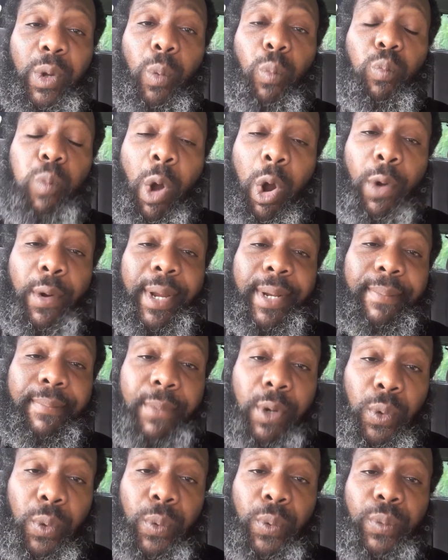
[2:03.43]
Warren
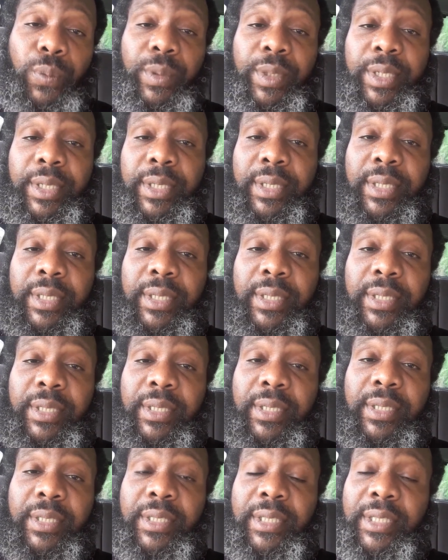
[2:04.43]
Moon.
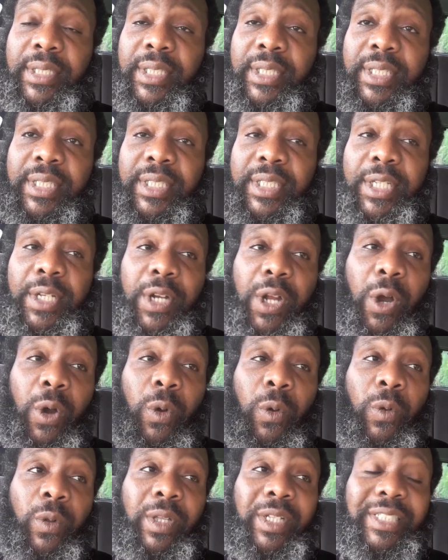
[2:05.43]

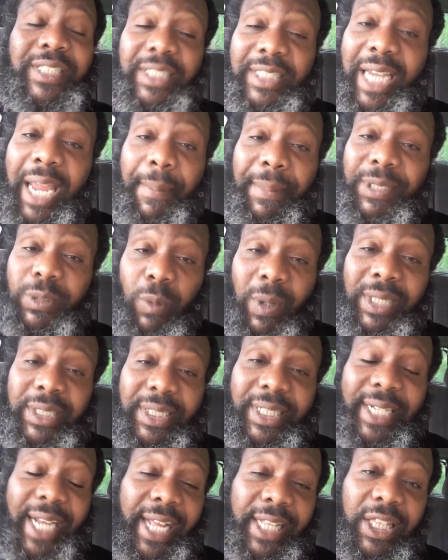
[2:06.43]
Jameis
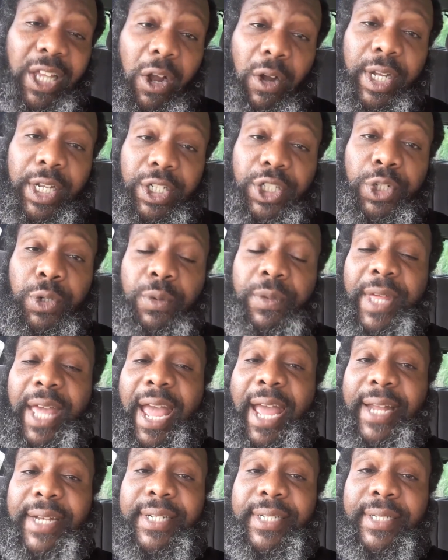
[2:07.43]
Winston I thought could do
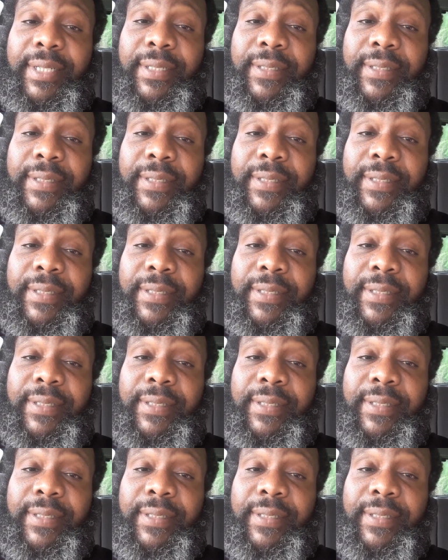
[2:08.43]
that.